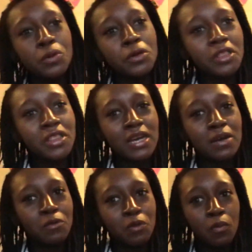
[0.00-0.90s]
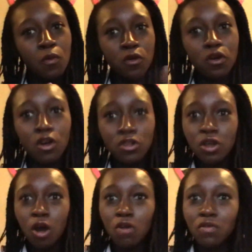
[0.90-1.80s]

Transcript: one that were more on our